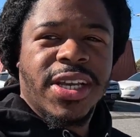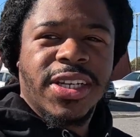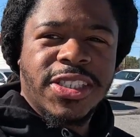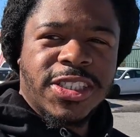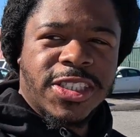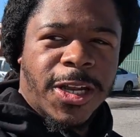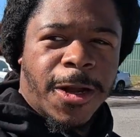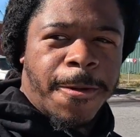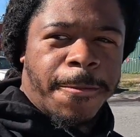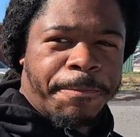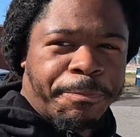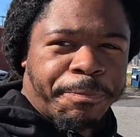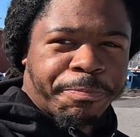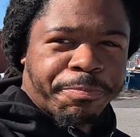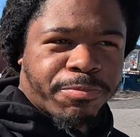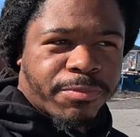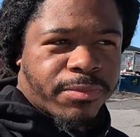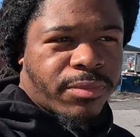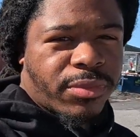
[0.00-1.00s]
So
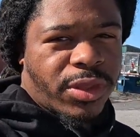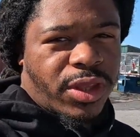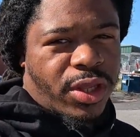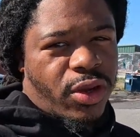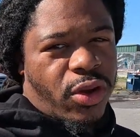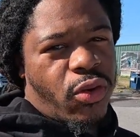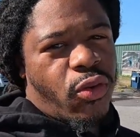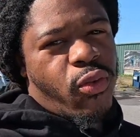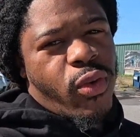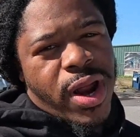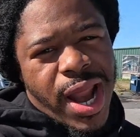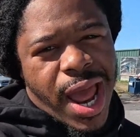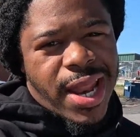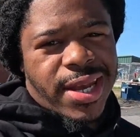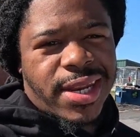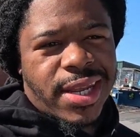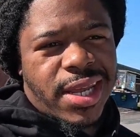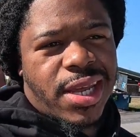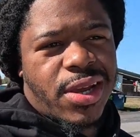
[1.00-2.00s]
what I
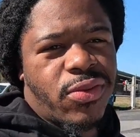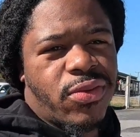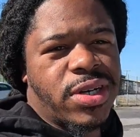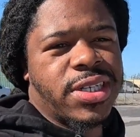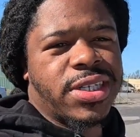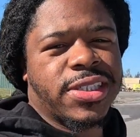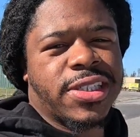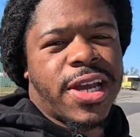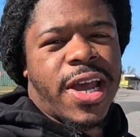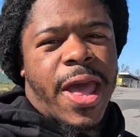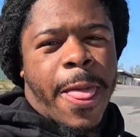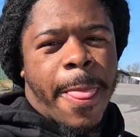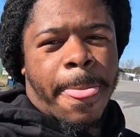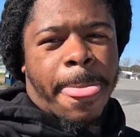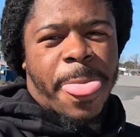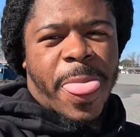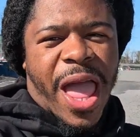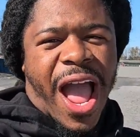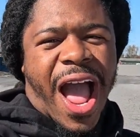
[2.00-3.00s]
did was
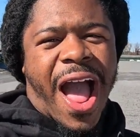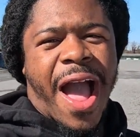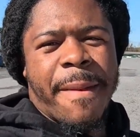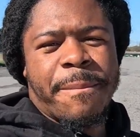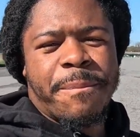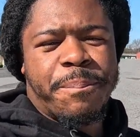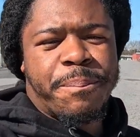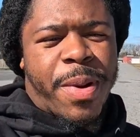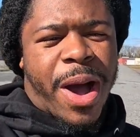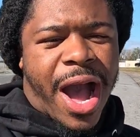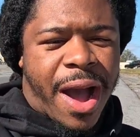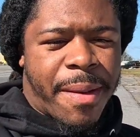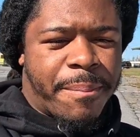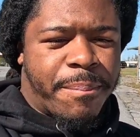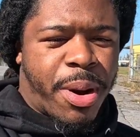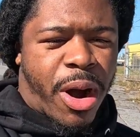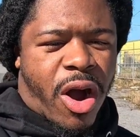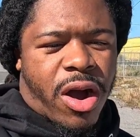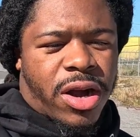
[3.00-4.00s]
I
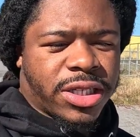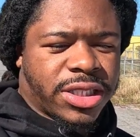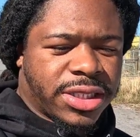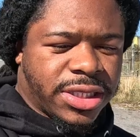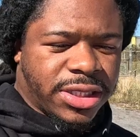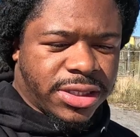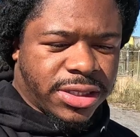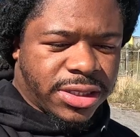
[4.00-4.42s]
bought